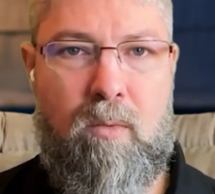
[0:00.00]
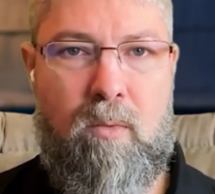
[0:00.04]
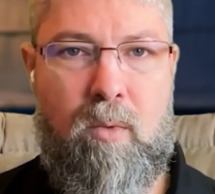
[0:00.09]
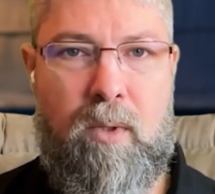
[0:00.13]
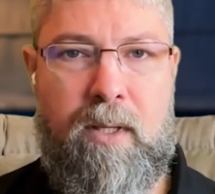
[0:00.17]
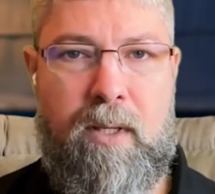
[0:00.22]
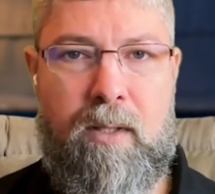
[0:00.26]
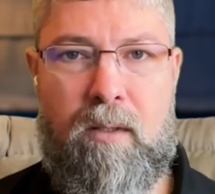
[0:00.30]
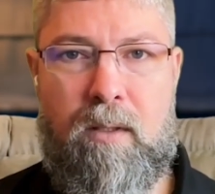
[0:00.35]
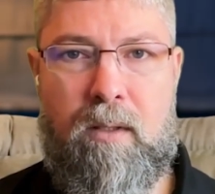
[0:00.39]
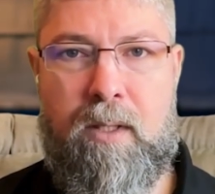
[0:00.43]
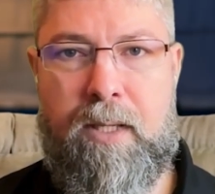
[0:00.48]

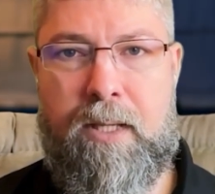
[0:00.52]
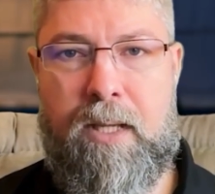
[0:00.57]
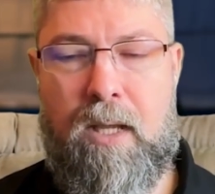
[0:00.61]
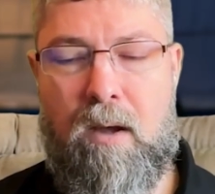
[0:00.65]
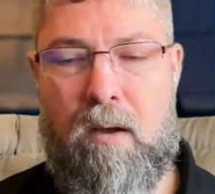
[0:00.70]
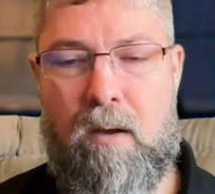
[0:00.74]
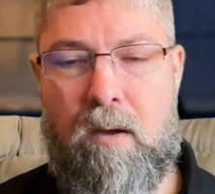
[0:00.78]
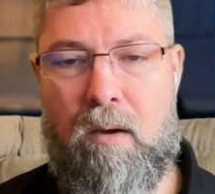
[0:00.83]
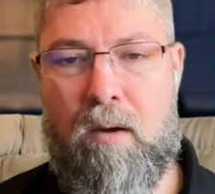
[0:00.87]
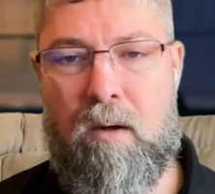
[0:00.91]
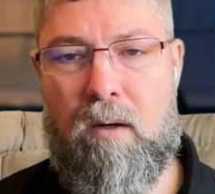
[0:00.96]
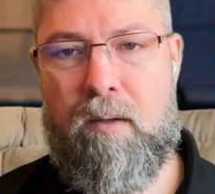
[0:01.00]
with, they
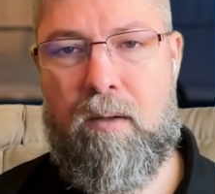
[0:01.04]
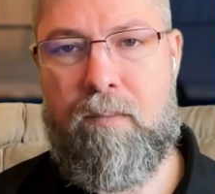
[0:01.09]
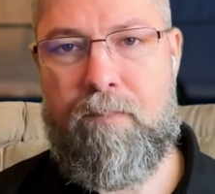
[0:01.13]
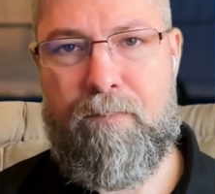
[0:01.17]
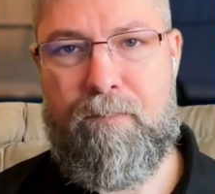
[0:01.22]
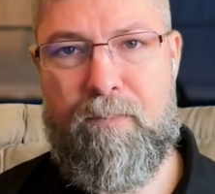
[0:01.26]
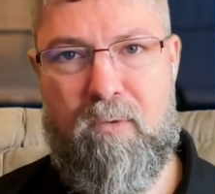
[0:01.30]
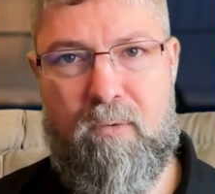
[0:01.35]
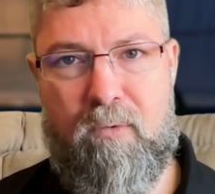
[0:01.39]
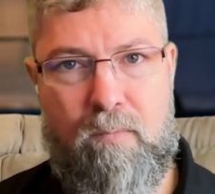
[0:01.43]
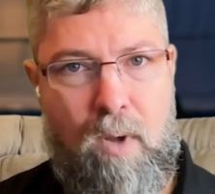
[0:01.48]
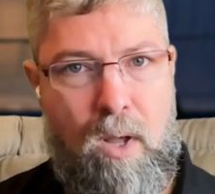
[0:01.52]
are
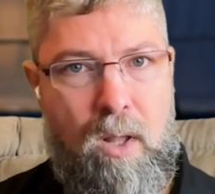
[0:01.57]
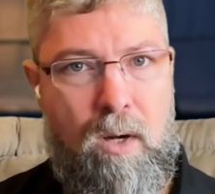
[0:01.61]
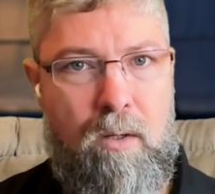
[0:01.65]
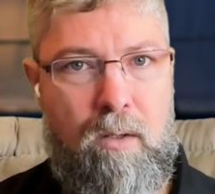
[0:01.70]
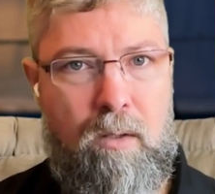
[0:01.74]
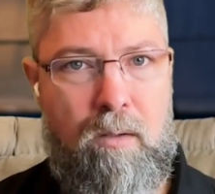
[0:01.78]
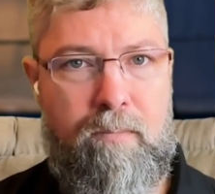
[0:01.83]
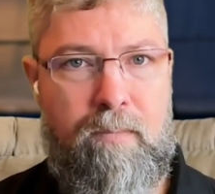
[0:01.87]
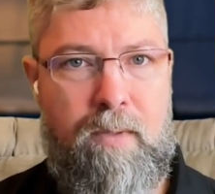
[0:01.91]
smaller.